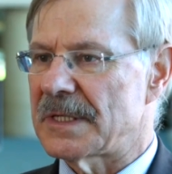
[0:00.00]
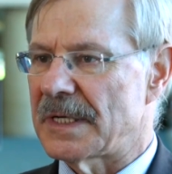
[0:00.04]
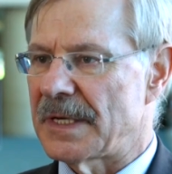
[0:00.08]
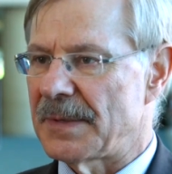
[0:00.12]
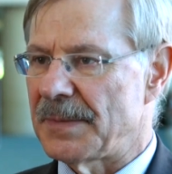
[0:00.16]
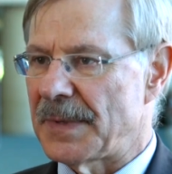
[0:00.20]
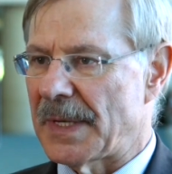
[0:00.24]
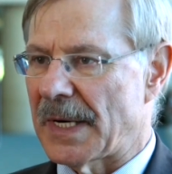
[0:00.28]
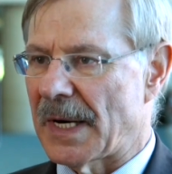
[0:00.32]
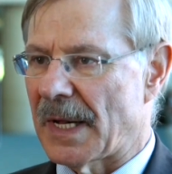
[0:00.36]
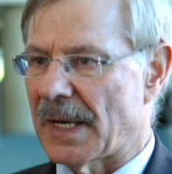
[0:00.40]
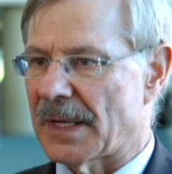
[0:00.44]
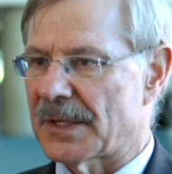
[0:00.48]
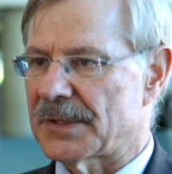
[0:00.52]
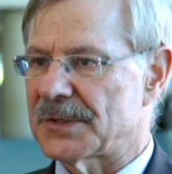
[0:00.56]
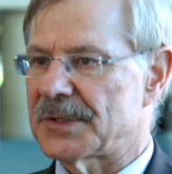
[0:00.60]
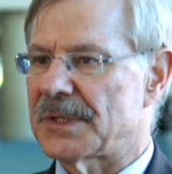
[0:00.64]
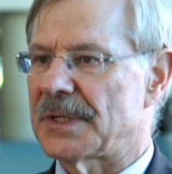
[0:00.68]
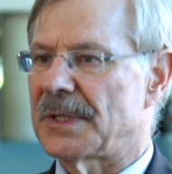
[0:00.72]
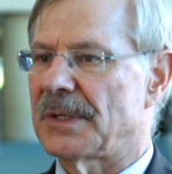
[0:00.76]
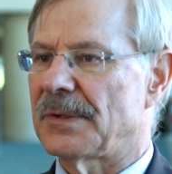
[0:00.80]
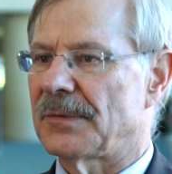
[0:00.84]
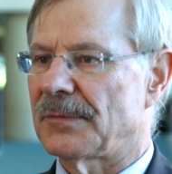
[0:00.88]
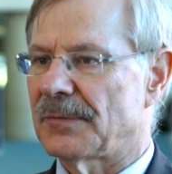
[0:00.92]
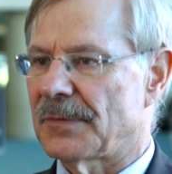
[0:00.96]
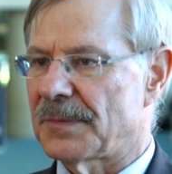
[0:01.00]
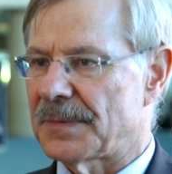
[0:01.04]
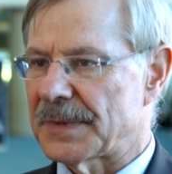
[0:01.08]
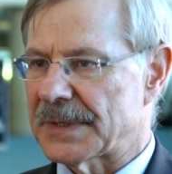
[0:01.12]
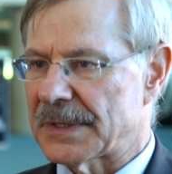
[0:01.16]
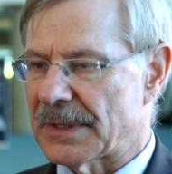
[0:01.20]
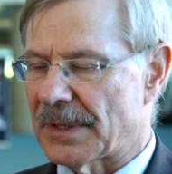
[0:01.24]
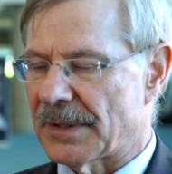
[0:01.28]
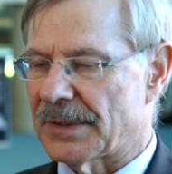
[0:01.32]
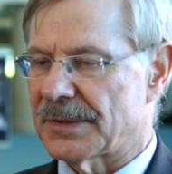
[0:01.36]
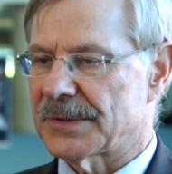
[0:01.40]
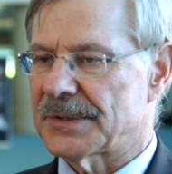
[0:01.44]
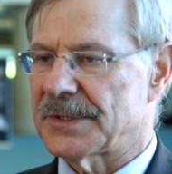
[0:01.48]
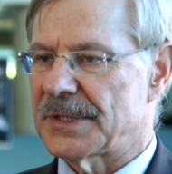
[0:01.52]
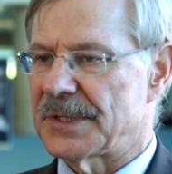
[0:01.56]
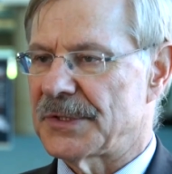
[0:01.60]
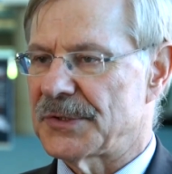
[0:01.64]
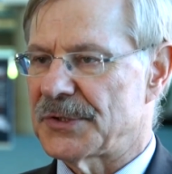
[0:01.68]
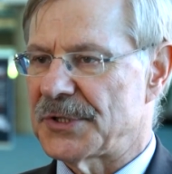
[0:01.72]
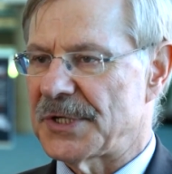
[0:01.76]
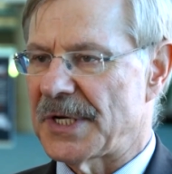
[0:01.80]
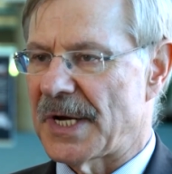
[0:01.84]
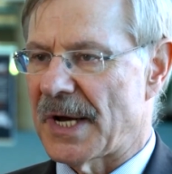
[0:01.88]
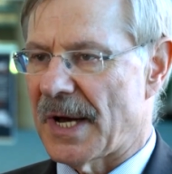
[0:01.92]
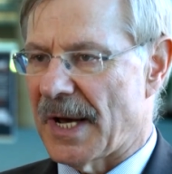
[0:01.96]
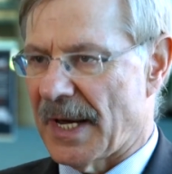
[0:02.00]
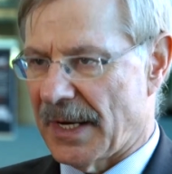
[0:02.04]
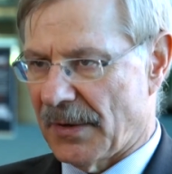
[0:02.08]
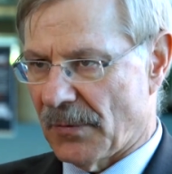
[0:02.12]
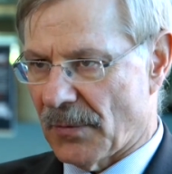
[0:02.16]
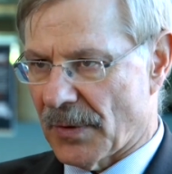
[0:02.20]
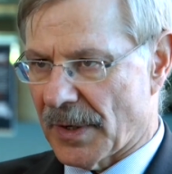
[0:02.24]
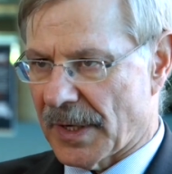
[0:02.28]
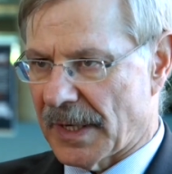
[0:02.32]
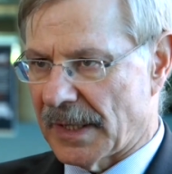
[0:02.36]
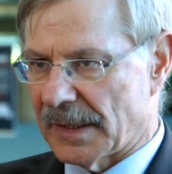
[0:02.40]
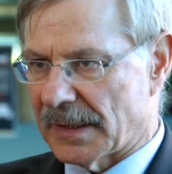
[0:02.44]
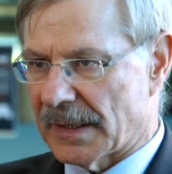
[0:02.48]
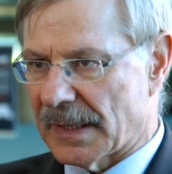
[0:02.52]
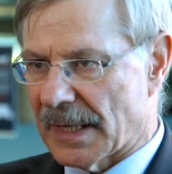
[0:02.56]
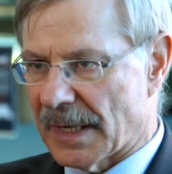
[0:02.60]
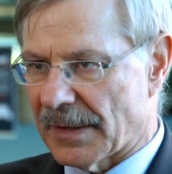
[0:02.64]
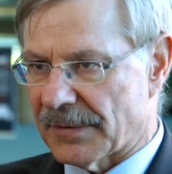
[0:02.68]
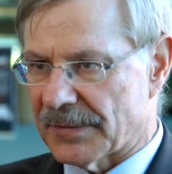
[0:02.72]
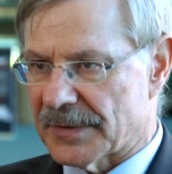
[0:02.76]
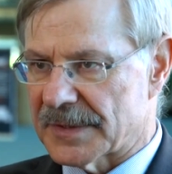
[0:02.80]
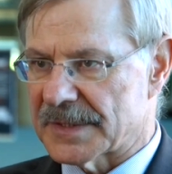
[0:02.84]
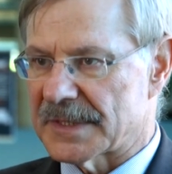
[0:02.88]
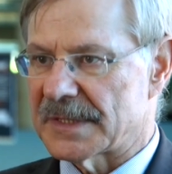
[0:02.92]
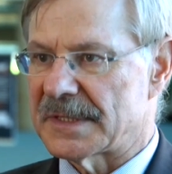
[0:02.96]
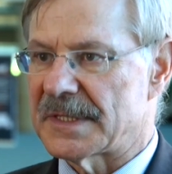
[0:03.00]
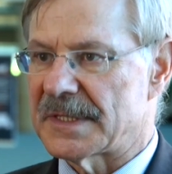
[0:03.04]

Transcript: immunology, rheumatology, and GI working together as a